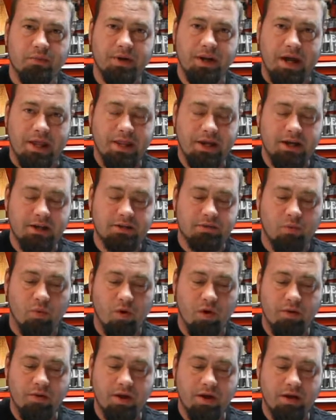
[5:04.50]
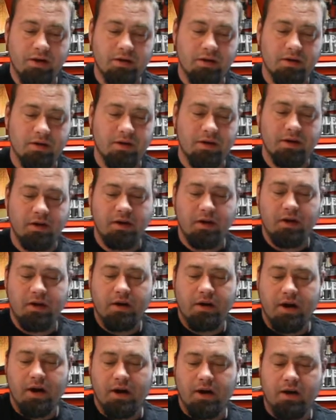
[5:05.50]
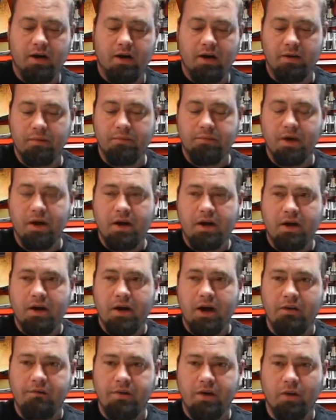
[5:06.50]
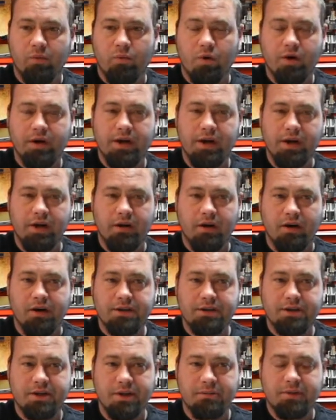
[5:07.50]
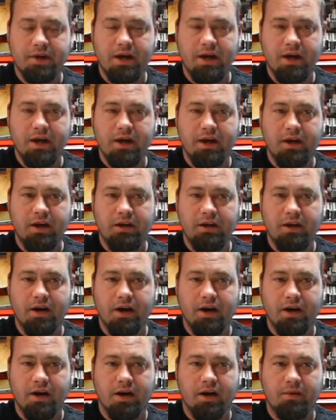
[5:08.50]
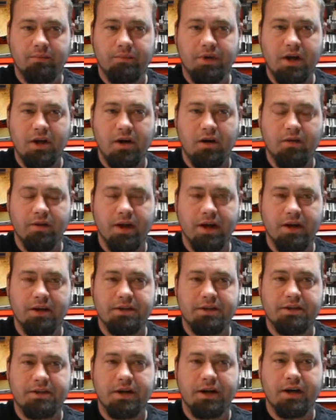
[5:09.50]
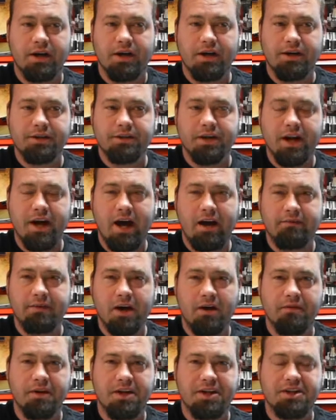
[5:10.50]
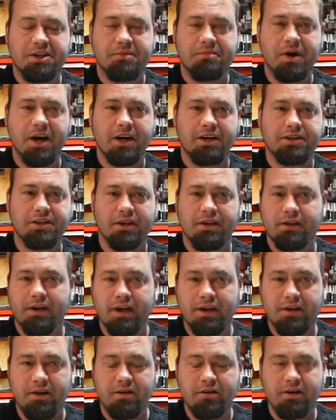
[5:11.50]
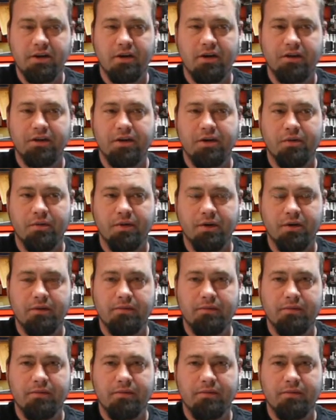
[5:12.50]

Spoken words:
but I think it's worth it. If you're working on something, you know, that is going to have an inspection, like you're